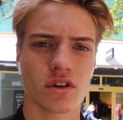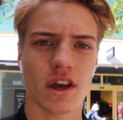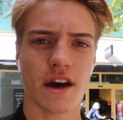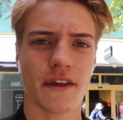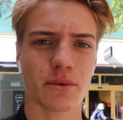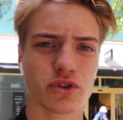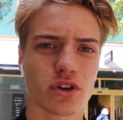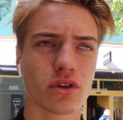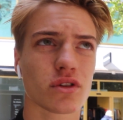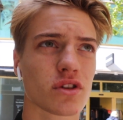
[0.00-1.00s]
Yeah, that was
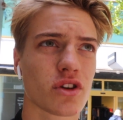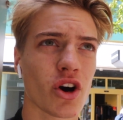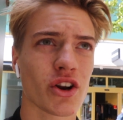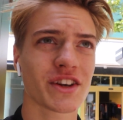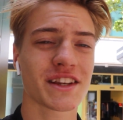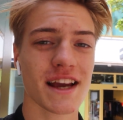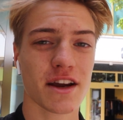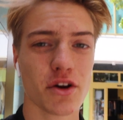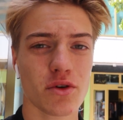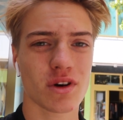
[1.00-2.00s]
called
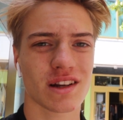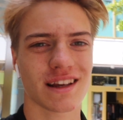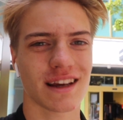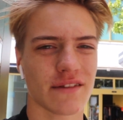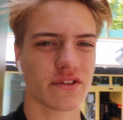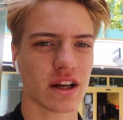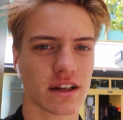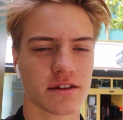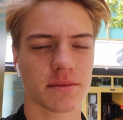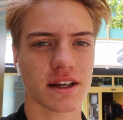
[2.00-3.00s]
CONDECO, and they have
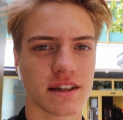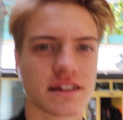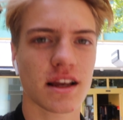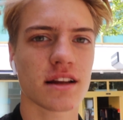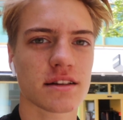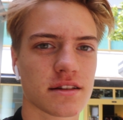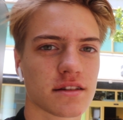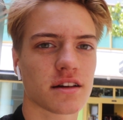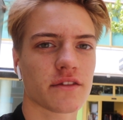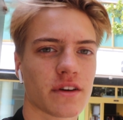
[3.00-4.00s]
like some nice salads and stuff.